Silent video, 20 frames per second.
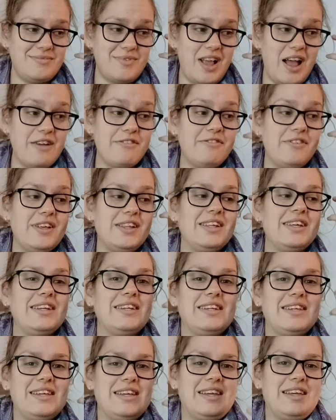I feel it,
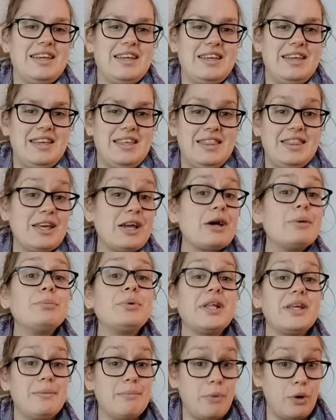the
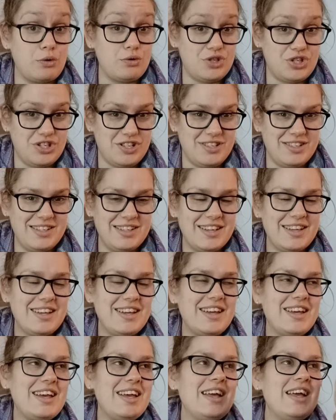complete motion.
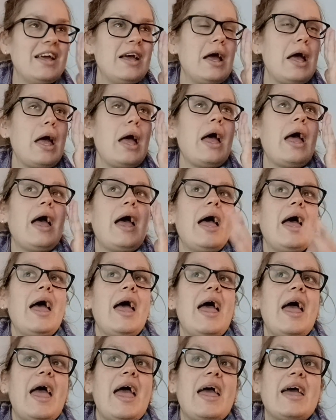
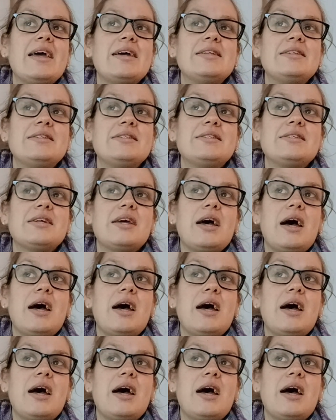And